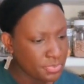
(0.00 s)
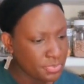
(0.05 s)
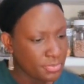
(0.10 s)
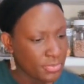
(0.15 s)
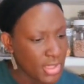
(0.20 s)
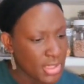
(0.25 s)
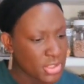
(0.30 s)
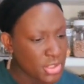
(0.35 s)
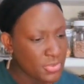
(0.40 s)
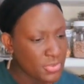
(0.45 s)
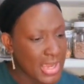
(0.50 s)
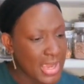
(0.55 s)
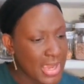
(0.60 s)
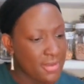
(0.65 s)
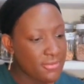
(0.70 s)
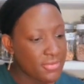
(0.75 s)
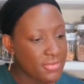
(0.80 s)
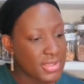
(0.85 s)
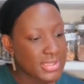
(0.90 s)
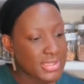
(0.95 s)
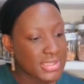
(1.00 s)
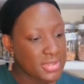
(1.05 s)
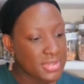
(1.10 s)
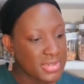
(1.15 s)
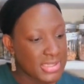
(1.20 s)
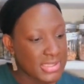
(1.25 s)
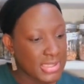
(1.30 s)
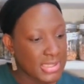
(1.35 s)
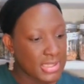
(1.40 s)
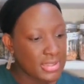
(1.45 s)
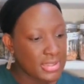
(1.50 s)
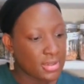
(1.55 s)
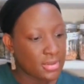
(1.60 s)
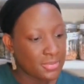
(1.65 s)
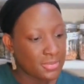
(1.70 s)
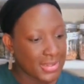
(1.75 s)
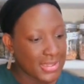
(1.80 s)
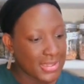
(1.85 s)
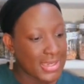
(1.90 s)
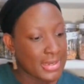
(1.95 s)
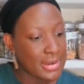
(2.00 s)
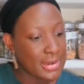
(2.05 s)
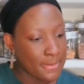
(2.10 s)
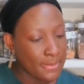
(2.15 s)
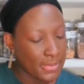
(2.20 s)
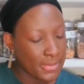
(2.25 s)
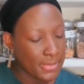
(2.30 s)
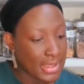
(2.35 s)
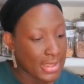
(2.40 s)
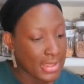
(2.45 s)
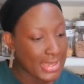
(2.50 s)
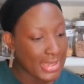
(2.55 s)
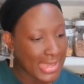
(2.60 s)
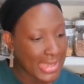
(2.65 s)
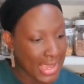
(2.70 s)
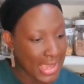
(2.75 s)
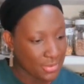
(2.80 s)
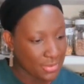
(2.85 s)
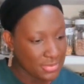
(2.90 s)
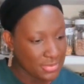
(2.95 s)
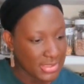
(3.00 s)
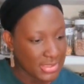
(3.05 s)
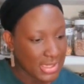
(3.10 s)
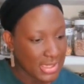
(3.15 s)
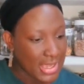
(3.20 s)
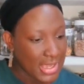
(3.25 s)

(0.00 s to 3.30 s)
So we have the C B C, the complete blood count,